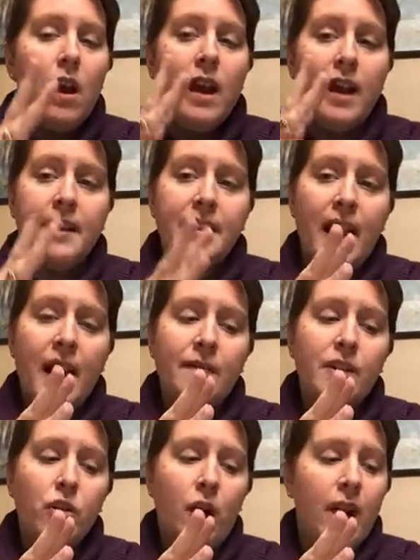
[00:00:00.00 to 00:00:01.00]
inside of
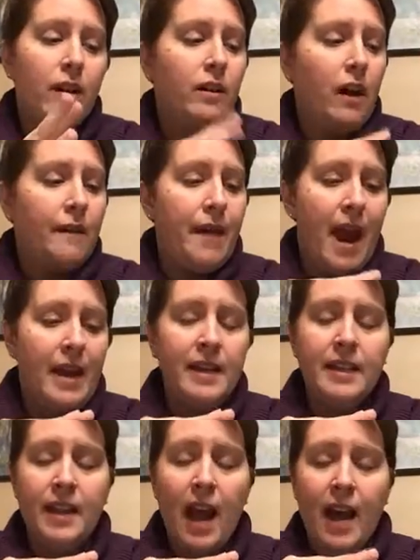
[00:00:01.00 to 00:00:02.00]
a triangle of any
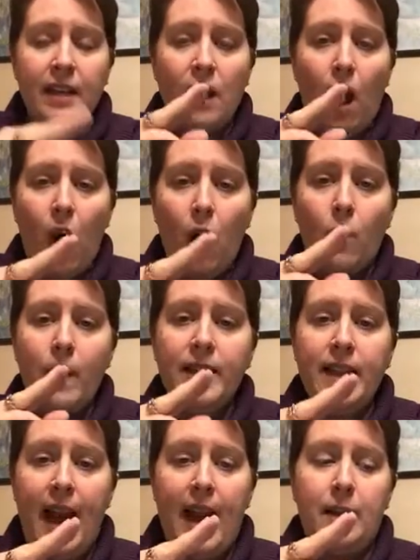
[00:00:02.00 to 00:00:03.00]
size
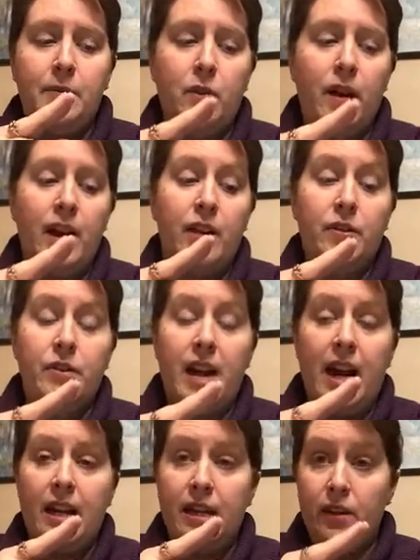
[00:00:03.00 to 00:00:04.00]
always add up to
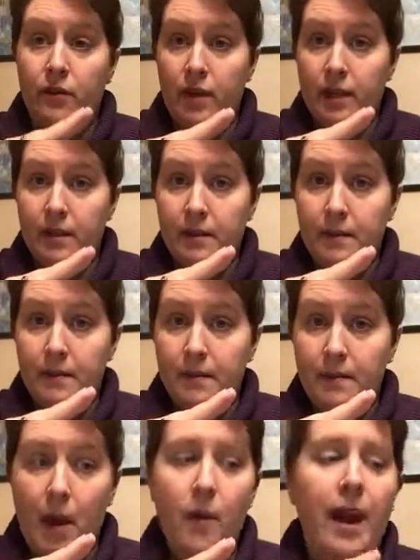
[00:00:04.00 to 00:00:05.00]
180 degrees.
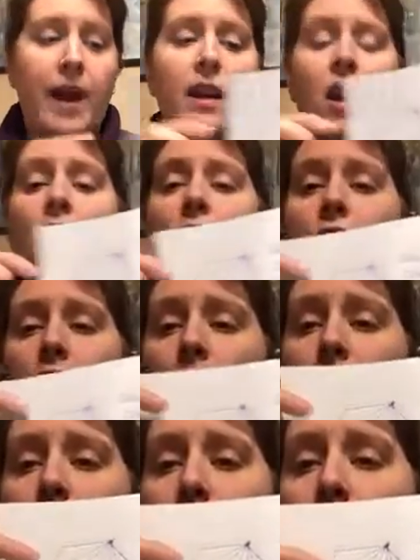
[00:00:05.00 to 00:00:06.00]
Okay, so
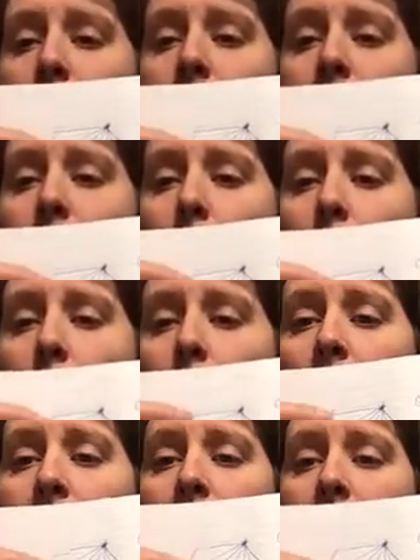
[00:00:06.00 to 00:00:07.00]
those
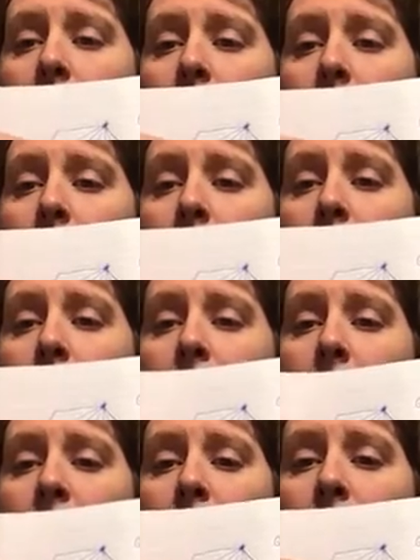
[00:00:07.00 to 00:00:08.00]
1, 2,
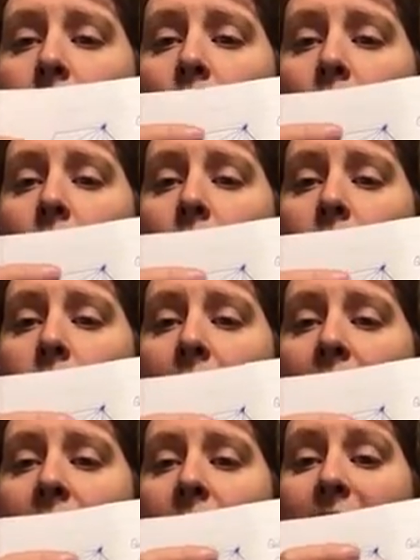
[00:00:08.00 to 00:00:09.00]
3, 4,
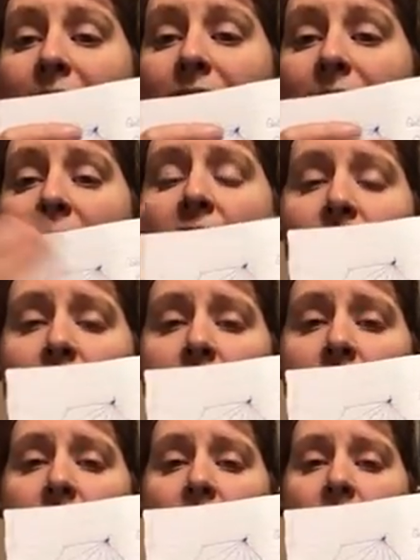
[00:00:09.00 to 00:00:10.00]
5,
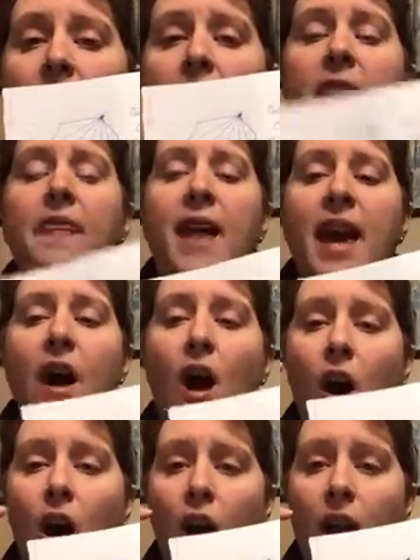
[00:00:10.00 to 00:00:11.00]
6, they
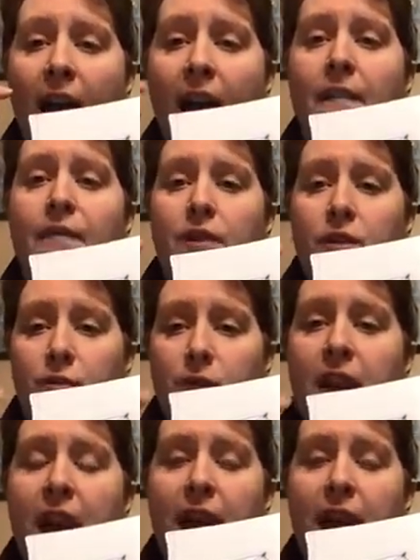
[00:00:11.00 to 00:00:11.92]
all have 3